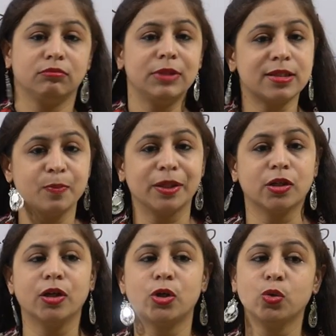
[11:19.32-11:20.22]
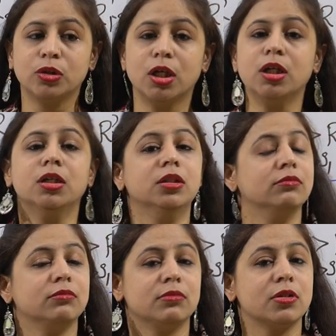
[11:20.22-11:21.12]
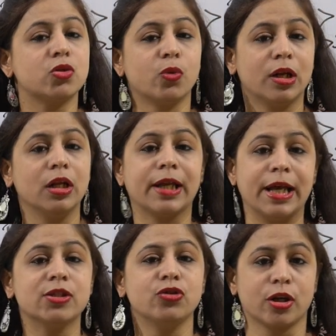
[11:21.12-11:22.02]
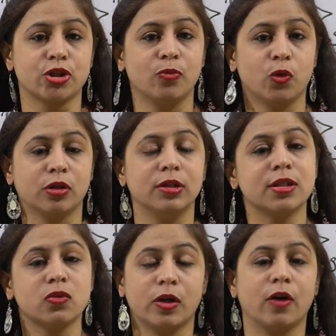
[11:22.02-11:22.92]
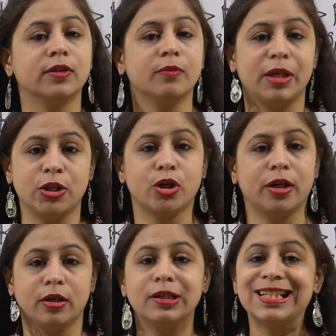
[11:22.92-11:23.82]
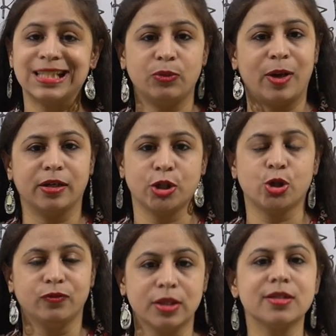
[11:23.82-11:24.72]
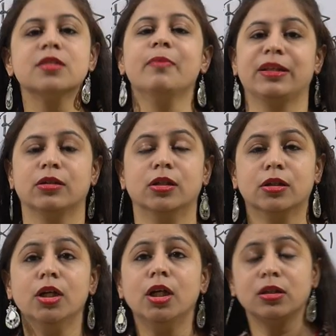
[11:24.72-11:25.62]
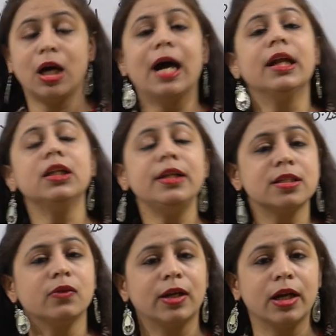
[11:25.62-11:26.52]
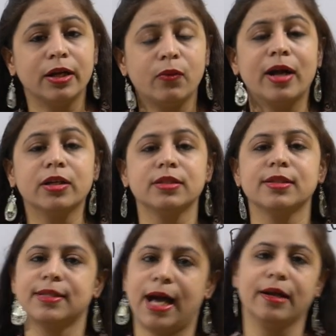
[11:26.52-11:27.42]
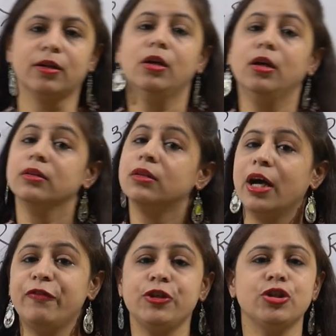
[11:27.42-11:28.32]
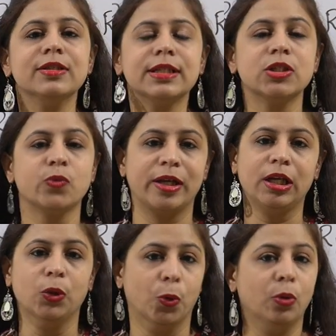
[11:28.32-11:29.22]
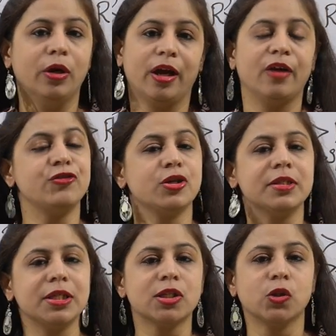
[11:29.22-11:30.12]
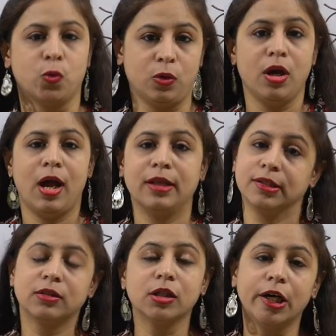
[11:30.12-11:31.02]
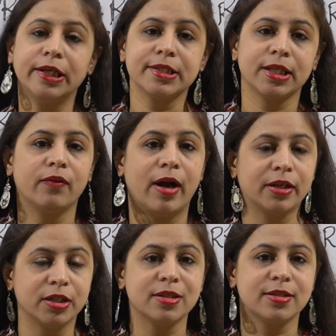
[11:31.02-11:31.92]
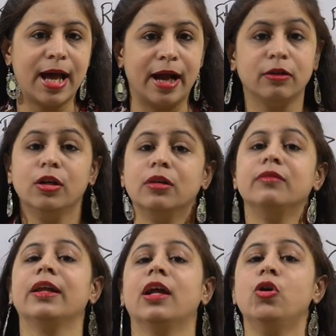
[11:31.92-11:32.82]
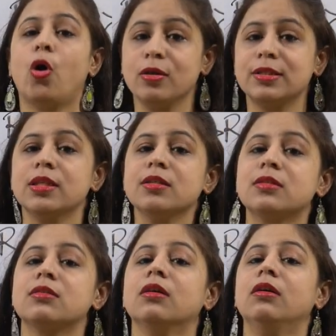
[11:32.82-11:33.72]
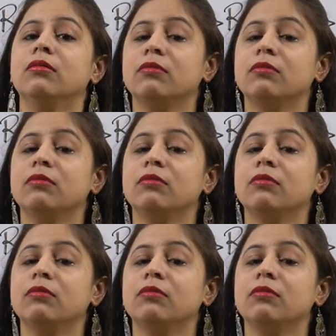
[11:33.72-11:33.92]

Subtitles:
this method to the squirrel cage induction motor. This is one of the major disadvantage of this method. The another disadvantage is that the efficiency is very low. And the third disadvantage is that there are losses